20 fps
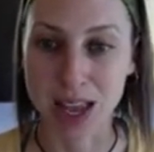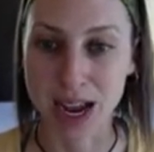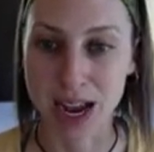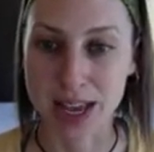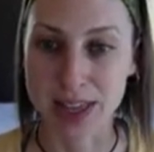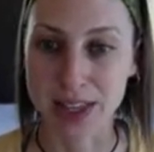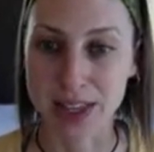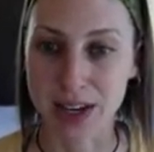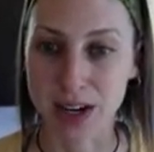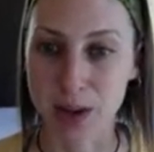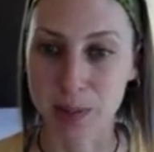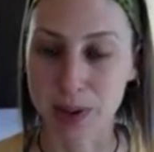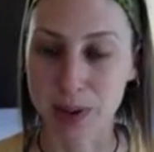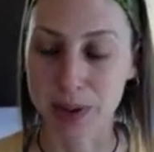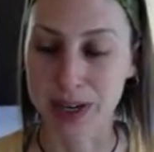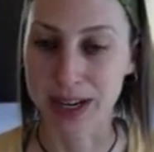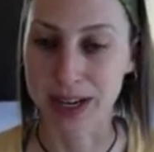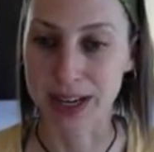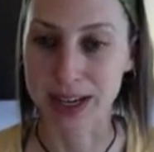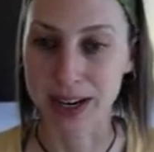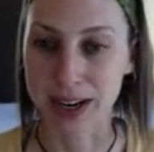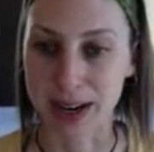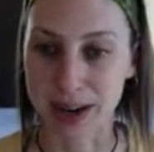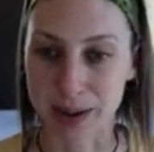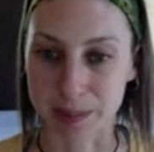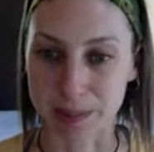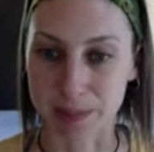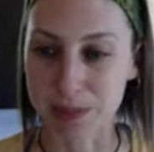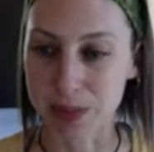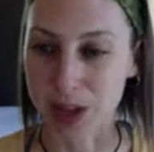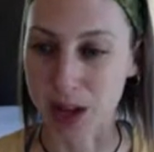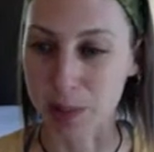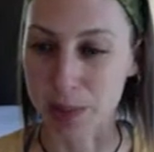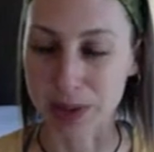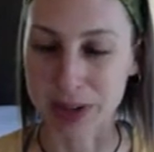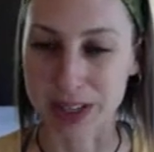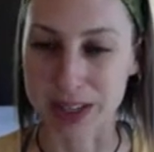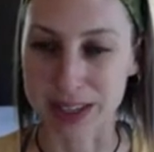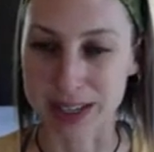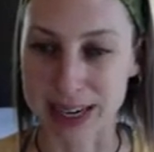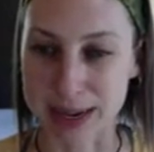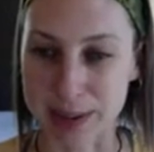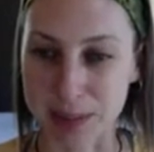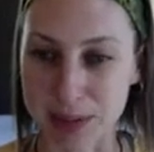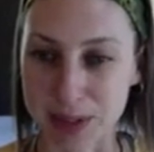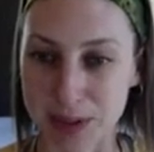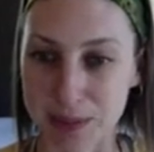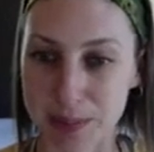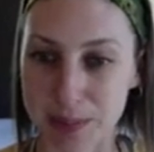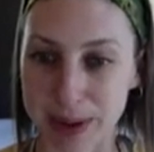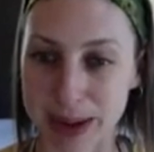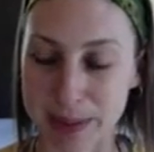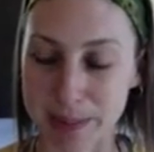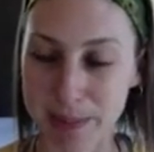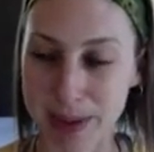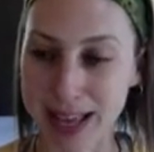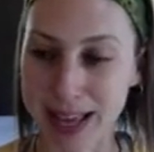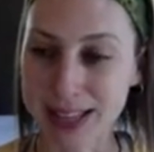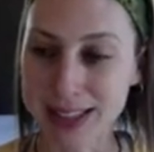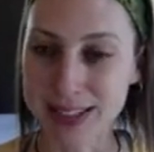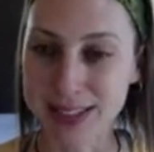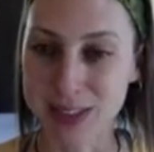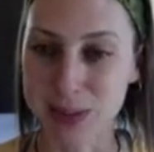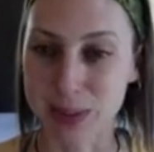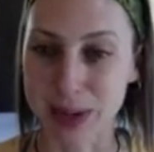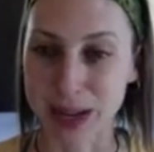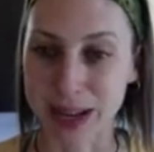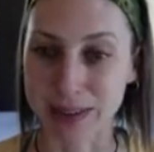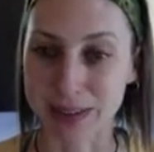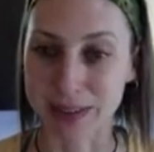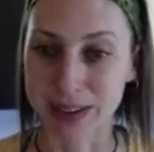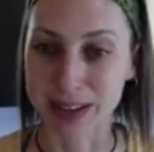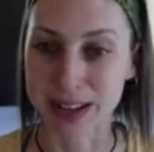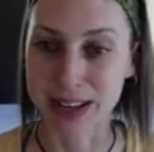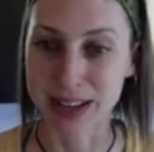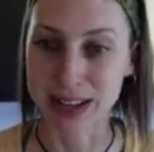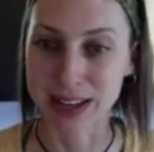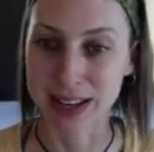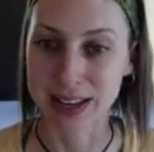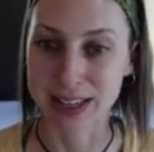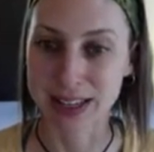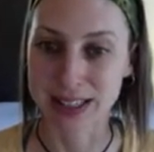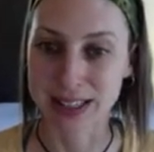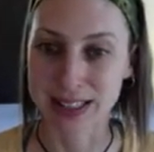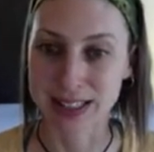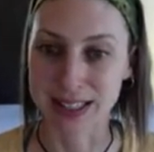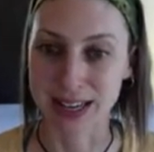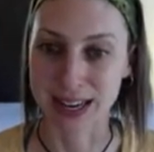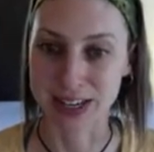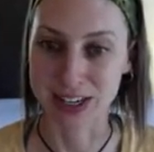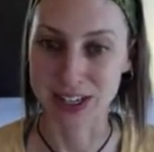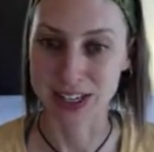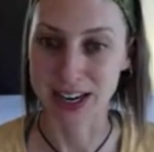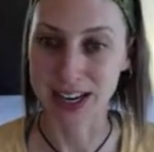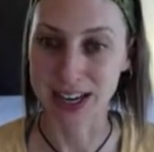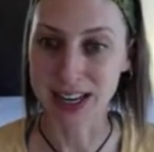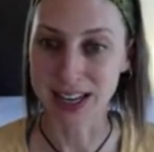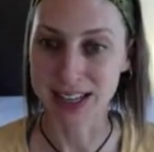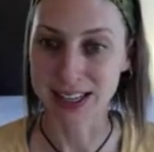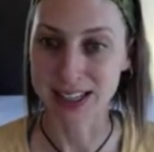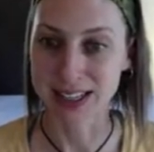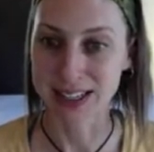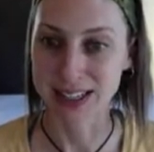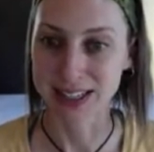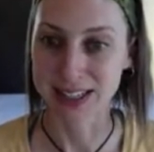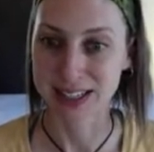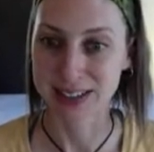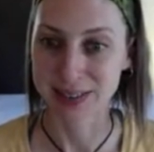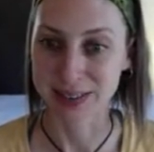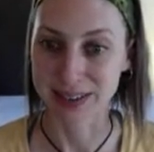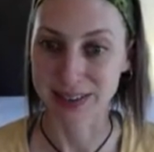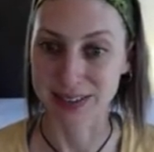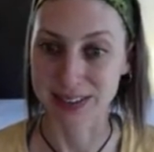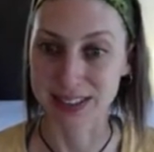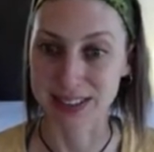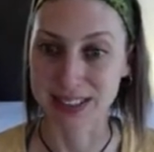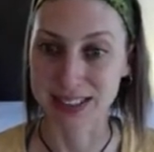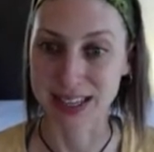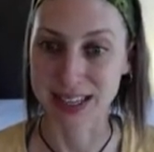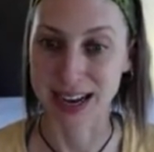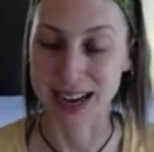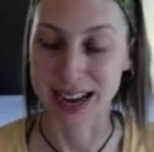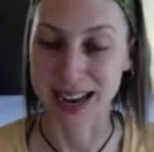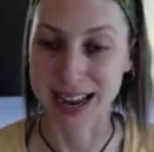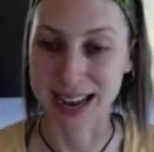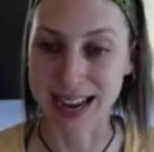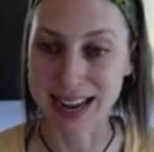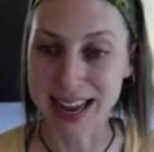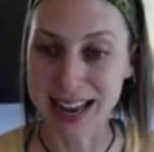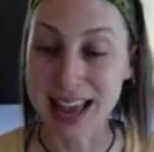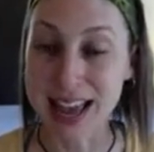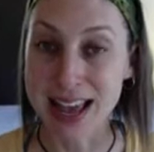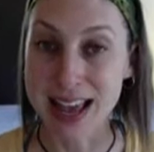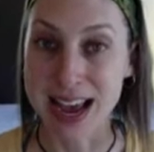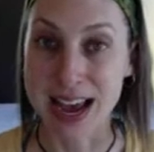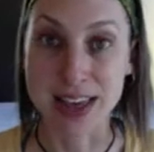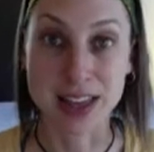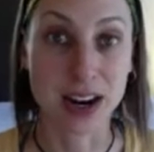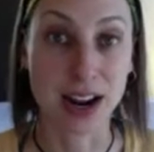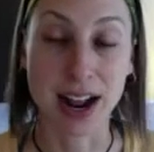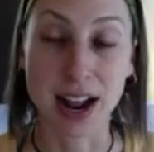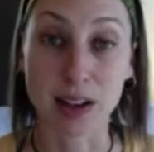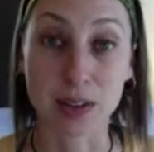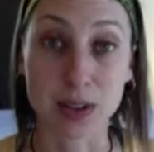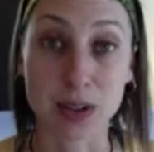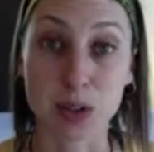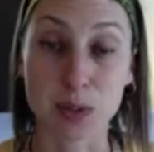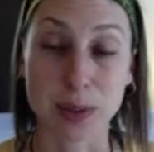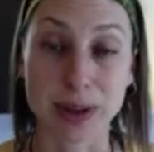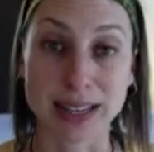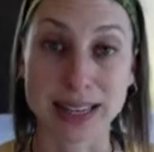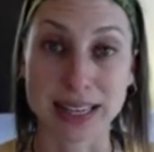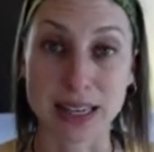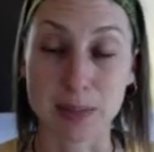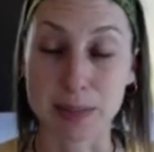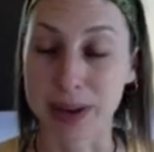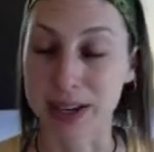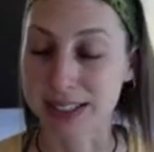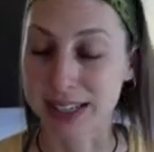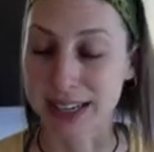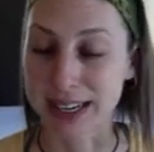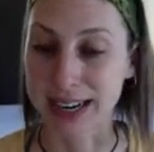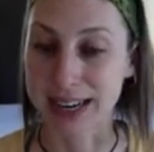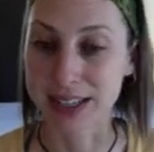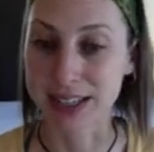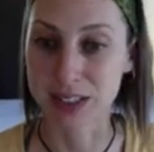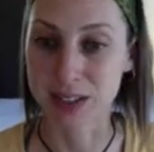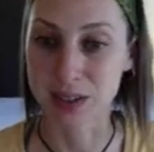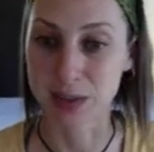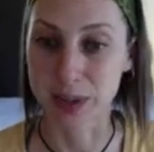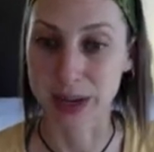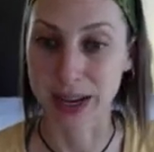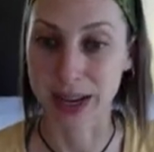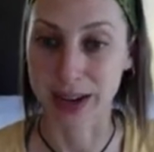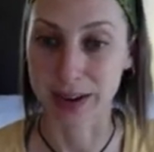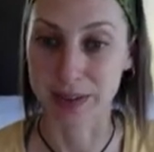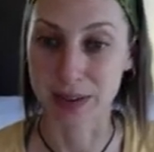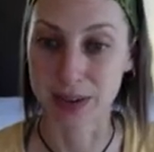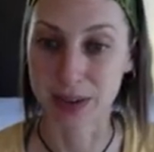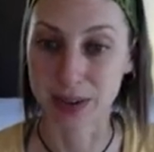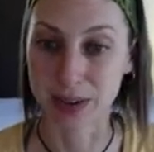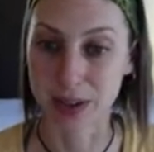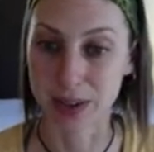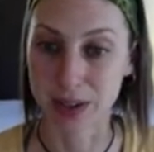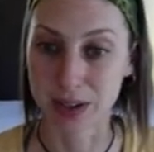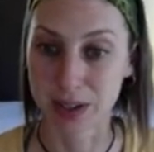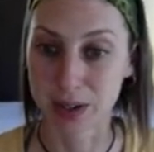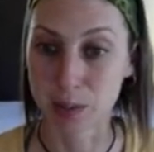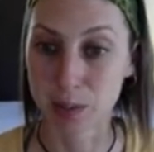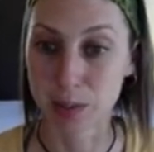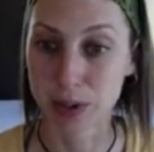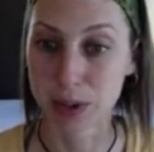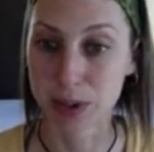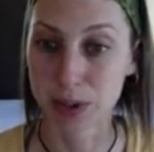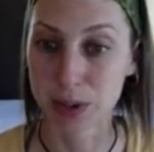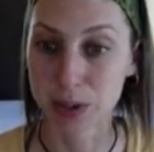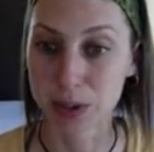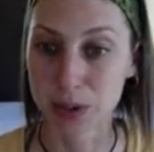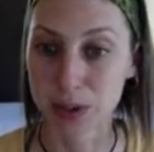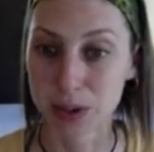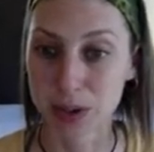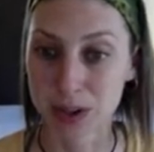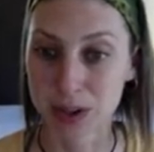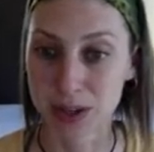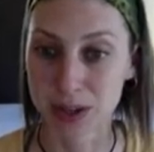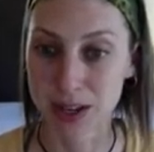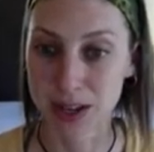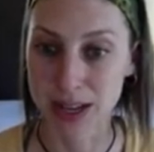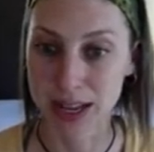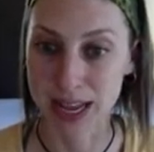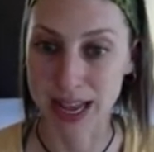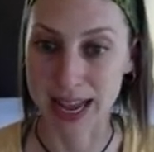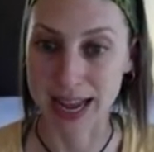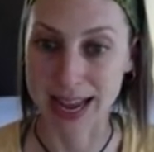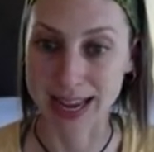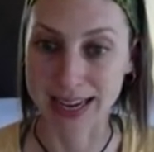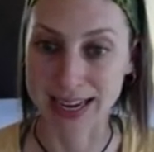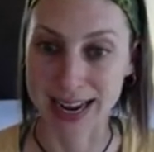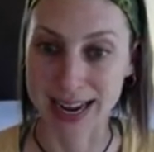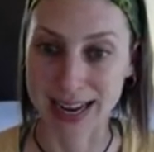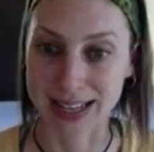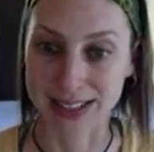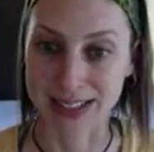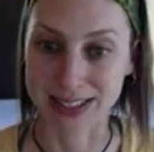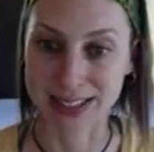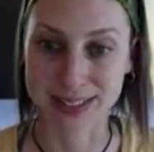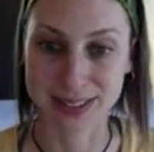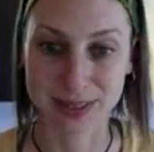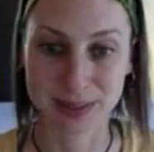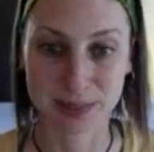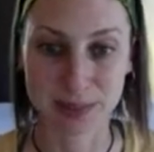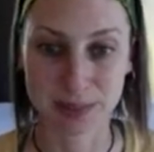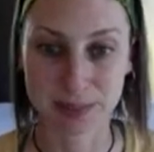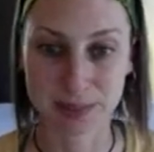And then I'll put in the names of my pets. We have Sasha, we have Sky, and then I'll use my guinea pigs, I guess. We have Pooh and Alex.